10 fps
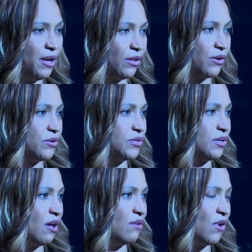
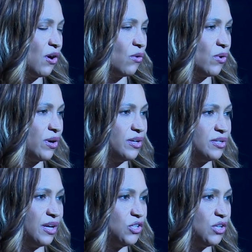pillars of our
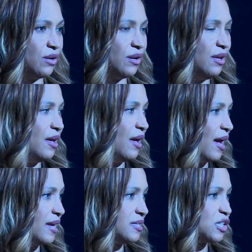organization.
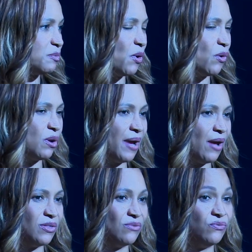Isaac spoke
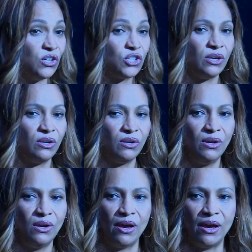about the vision
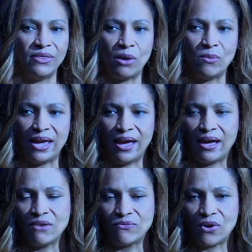that we
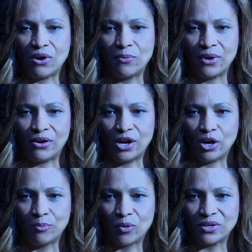have for our
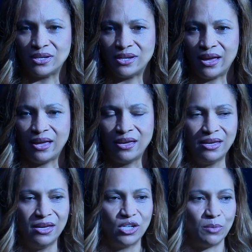airport today
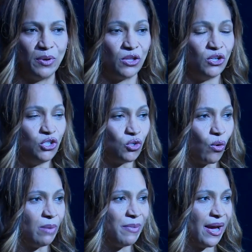to put the
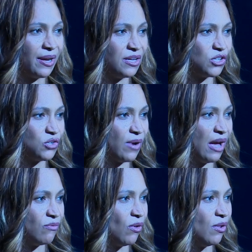joy back into
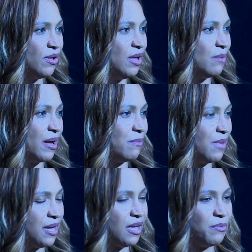travel by
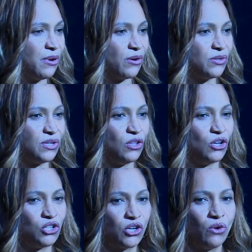making Pearson
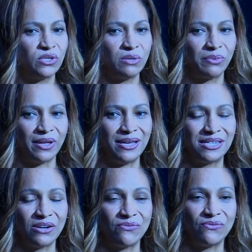the chosen
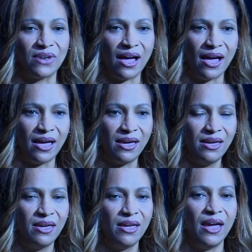place to fly
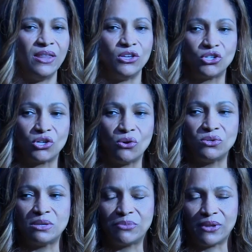and the
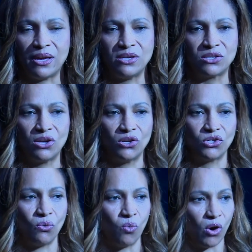chosen place
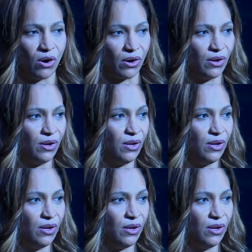to work.